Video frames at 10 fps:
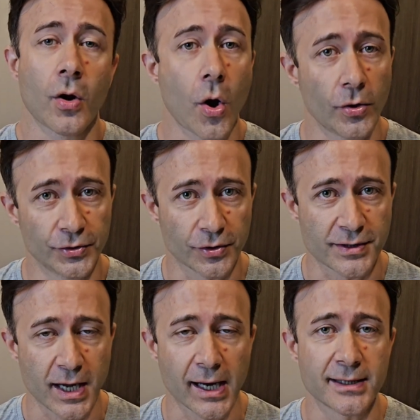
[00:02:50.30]

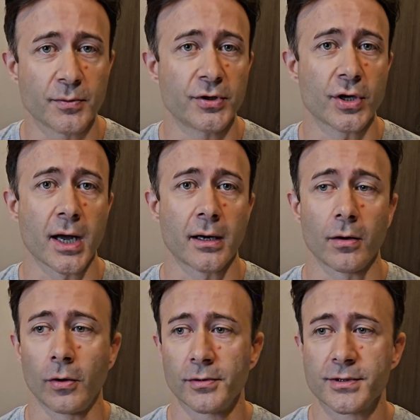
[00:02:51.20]
chondrocytes, which are
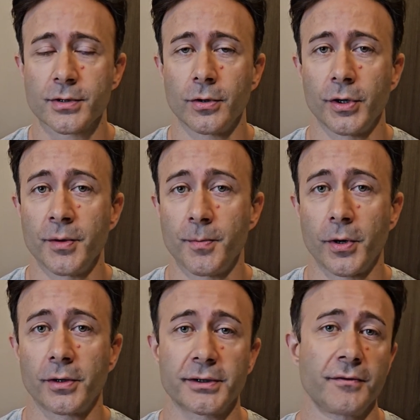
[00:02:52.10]
also
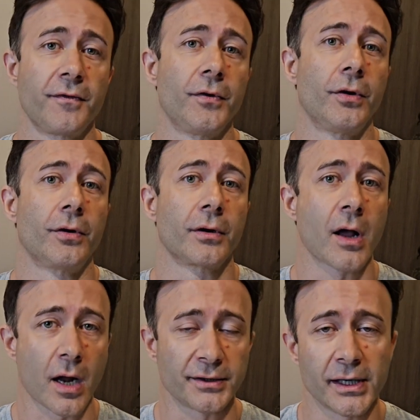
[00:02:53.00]
important for
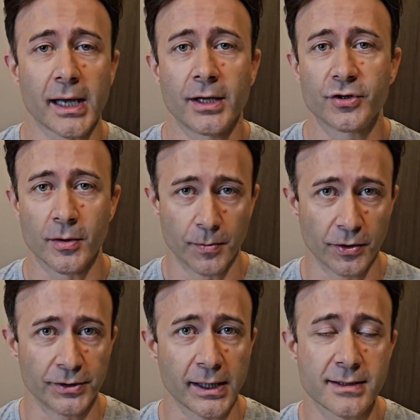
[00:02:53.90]
cartilage and
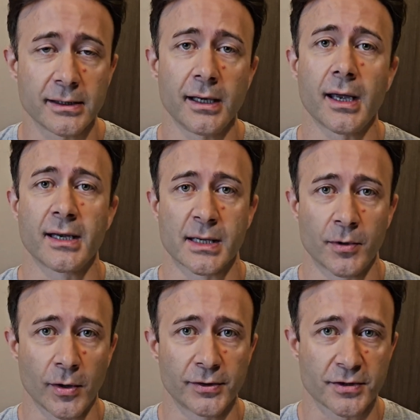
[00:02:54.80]
bone density, as
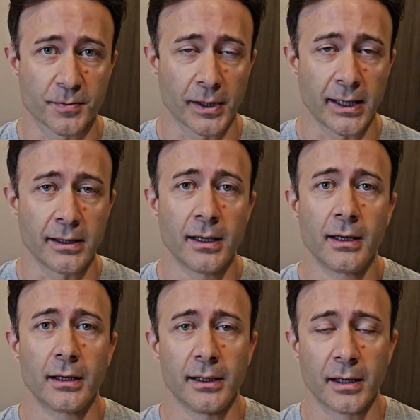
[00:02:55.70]
I'm going to explain
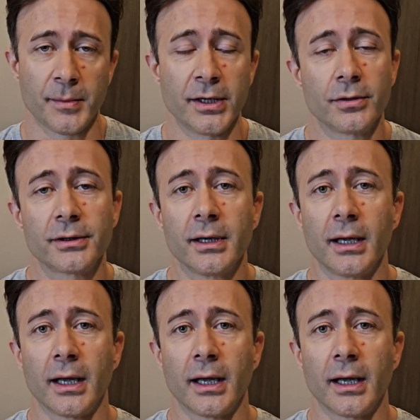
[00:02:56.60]
in a minute,